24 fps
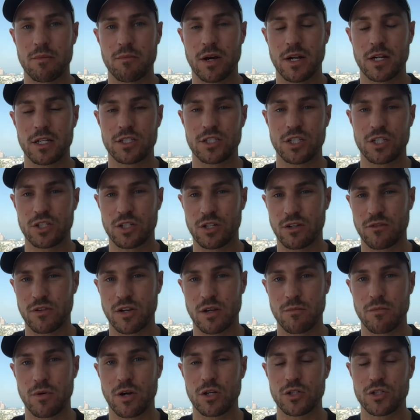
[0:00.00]
my decision of
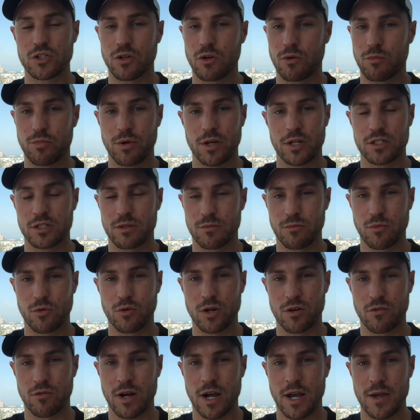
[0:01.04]
commercial or bricks and
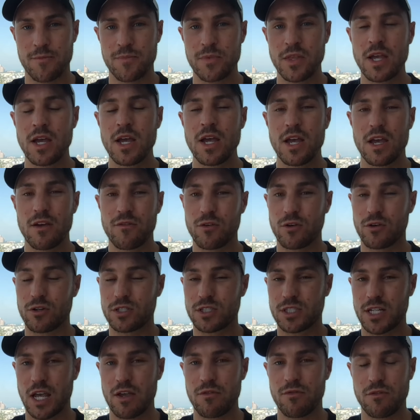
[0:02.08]
mortar, right? If you're a
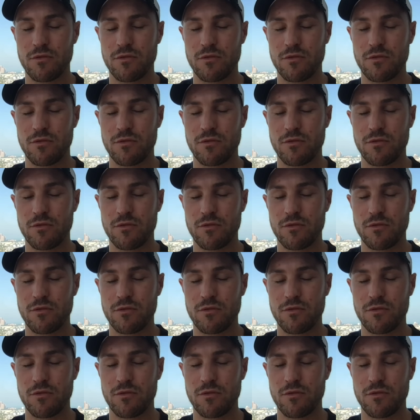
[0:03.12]
safe